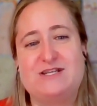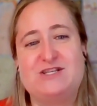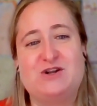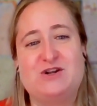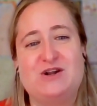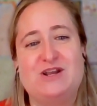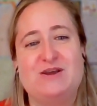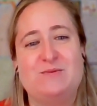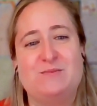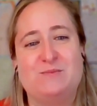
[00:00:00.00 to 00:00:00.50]

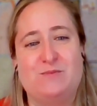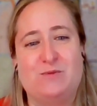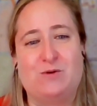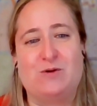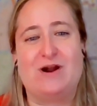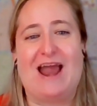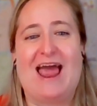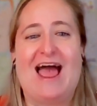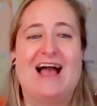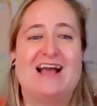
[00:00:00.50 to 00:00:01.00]
during
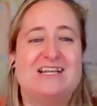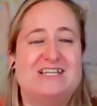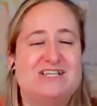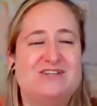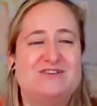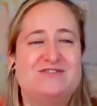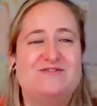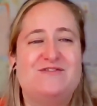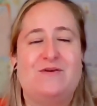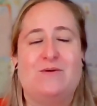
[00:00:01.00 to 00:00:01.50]
more
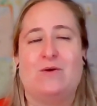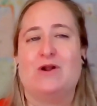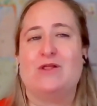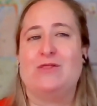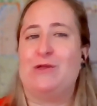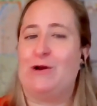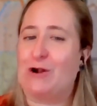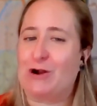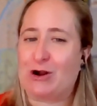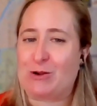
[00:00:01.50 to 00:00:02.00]
active or
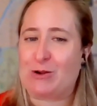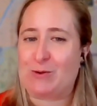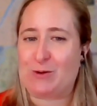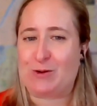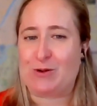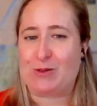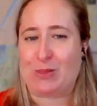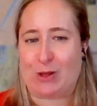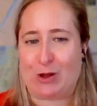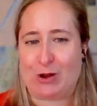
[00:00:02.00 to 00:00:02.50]

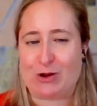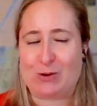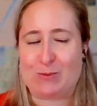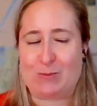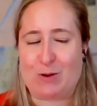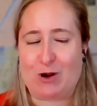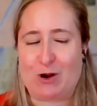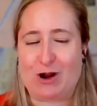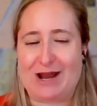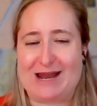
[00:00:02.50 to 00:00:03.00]
longer
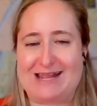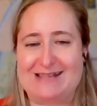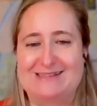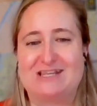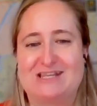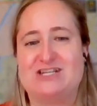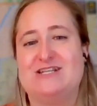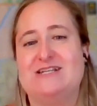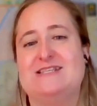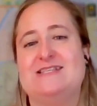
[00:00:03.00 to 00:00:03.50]
bargaining
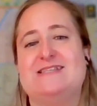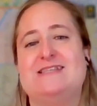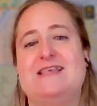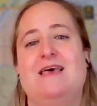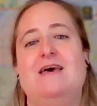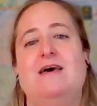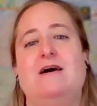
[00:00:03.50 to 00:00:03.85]
sessions,